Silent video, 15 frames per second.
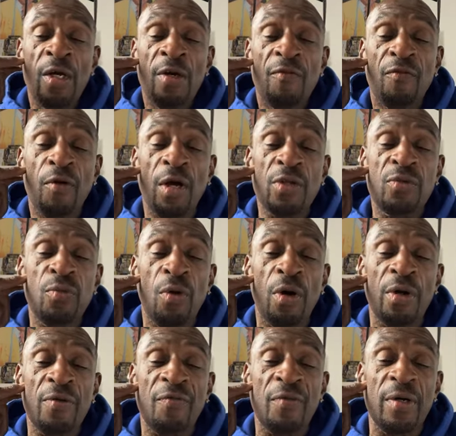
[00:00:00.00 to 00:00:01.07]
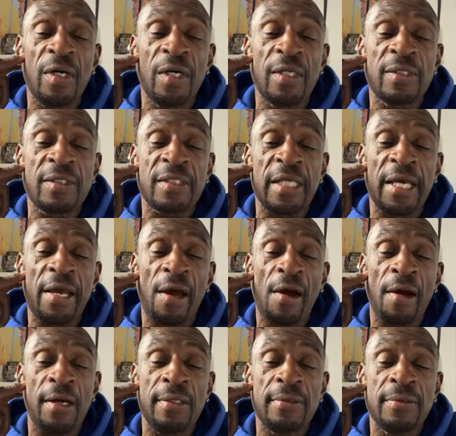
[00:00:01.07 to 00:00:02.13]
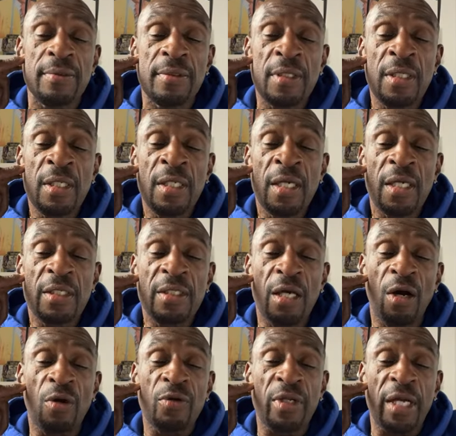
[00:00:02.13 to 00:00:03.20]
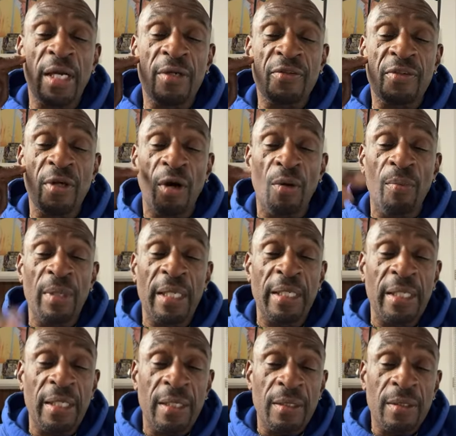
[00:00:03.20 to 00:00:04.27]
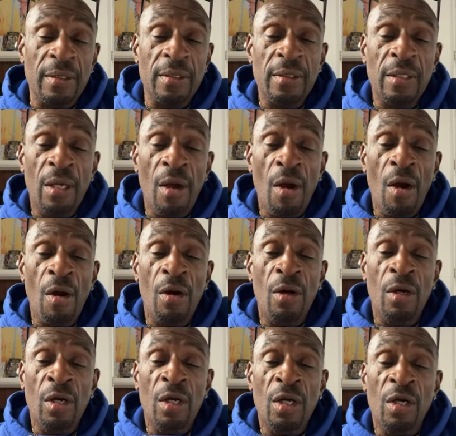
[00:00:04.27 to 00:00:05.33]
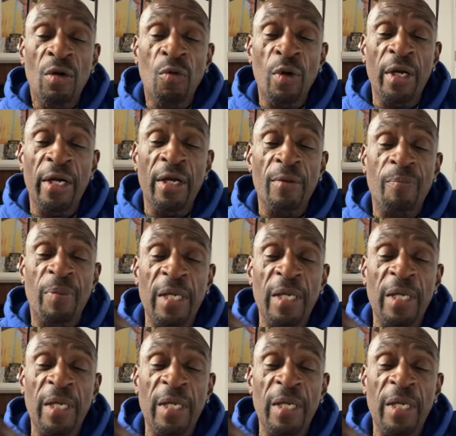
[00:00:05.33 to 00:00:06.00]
Freshwater Fun say, yo, there's so many weird